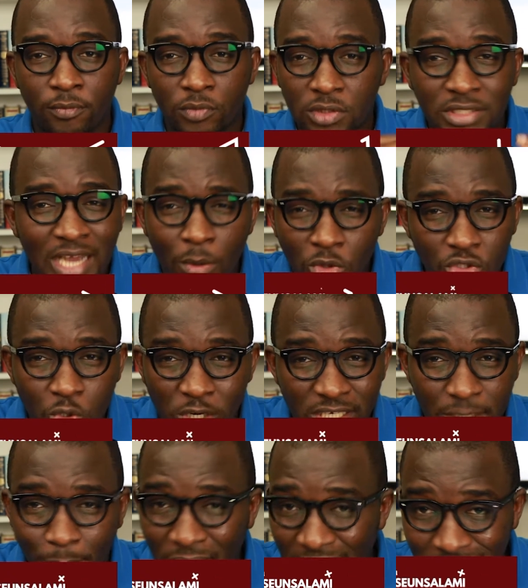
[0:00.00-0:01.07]
That was not in
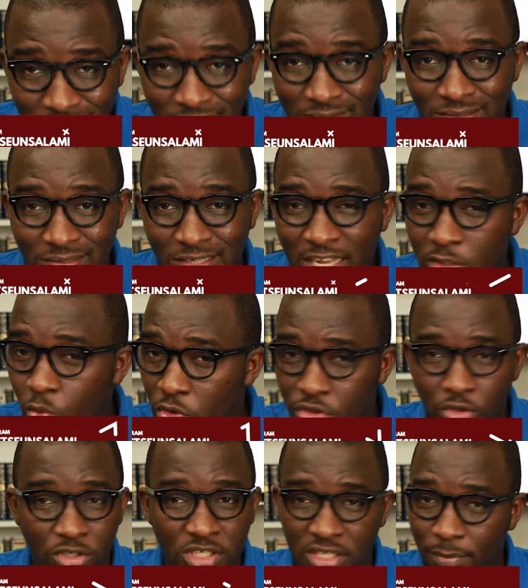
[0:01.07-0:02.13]
the plan. That was
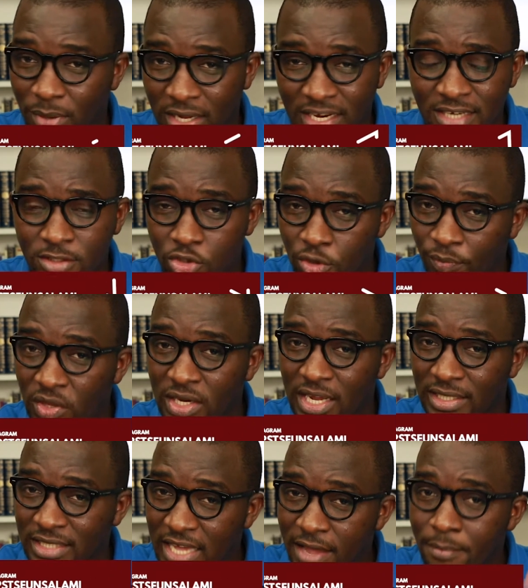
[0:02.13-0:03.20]
not in the plan. That is something
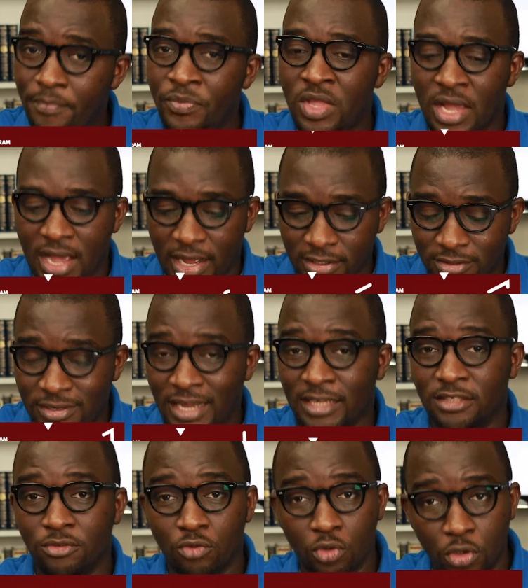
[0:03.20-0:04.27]
that came
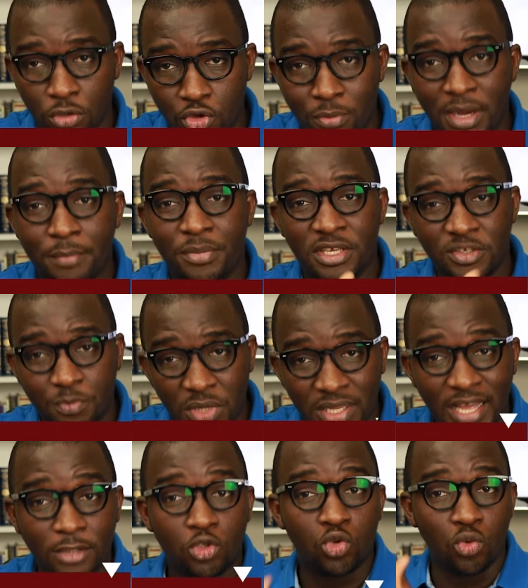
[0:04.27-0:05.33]
as human beings
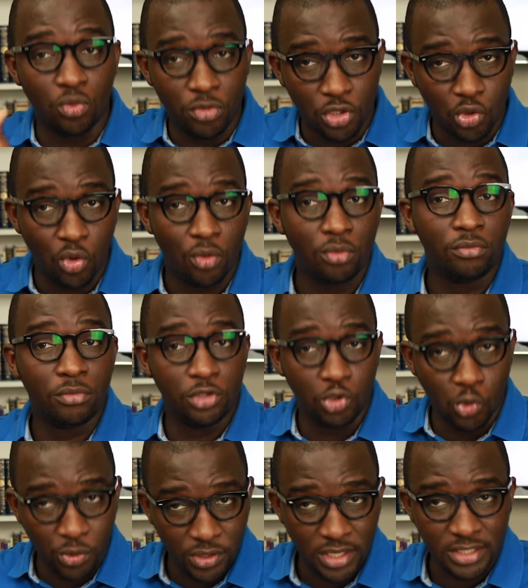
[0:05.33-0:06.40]
began to, you know,
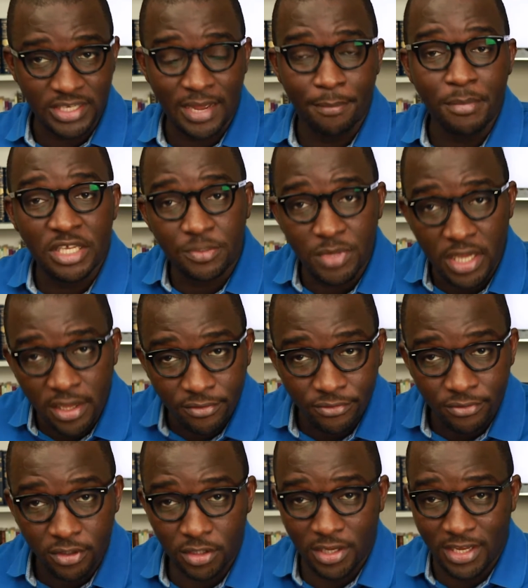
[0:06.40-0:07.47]
do things and
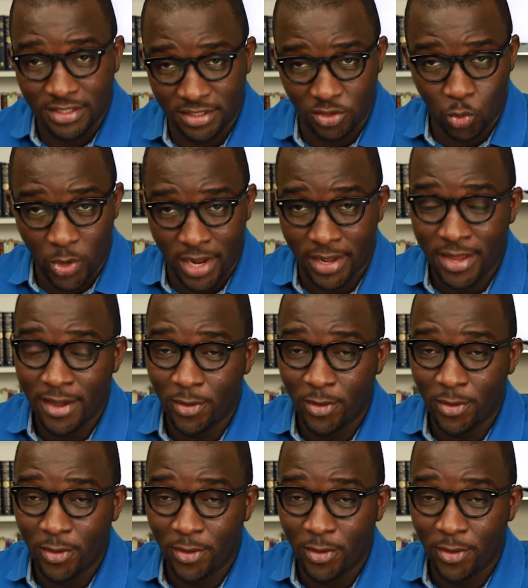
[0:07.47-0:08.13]
misbehave, as it were.